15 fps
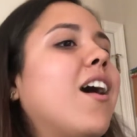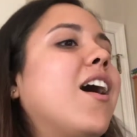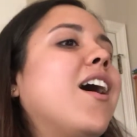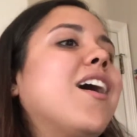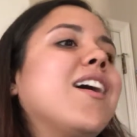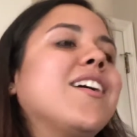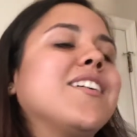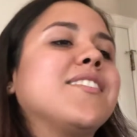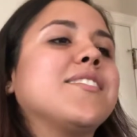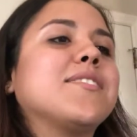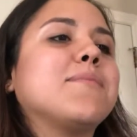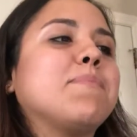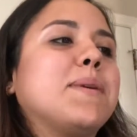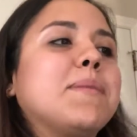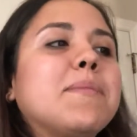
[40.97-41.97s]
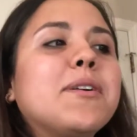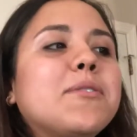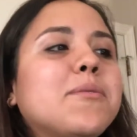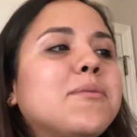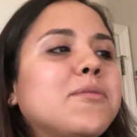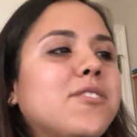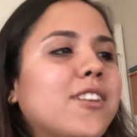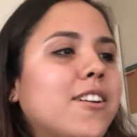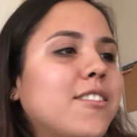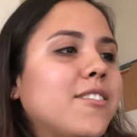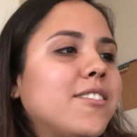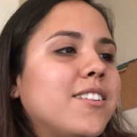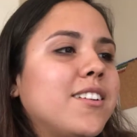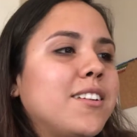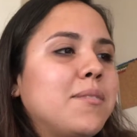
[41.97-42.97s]
I spent my whole
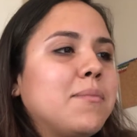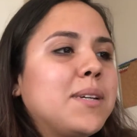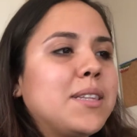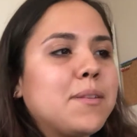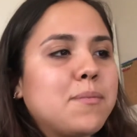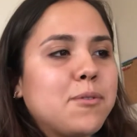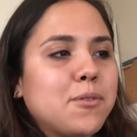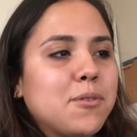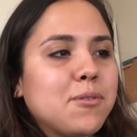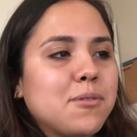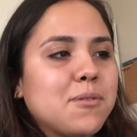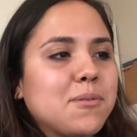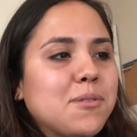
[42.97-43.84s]
childhood in Matamoros,